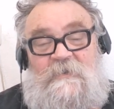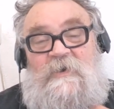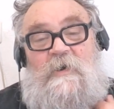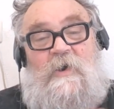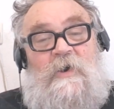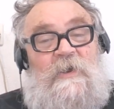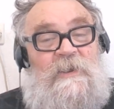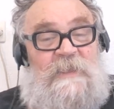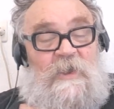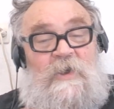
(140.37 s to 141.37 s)
uh,
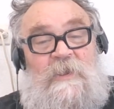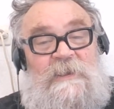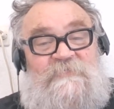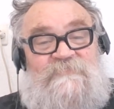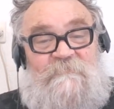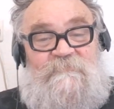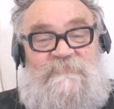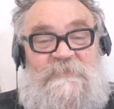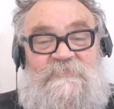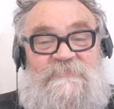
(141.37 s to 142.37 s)
early early
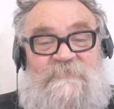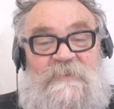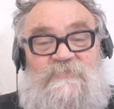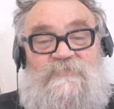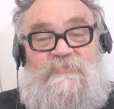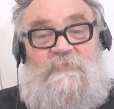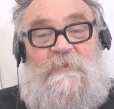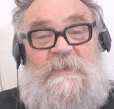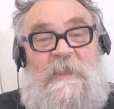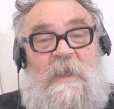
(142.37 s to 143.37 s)
seventeenth
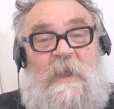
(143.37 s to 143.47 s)
century.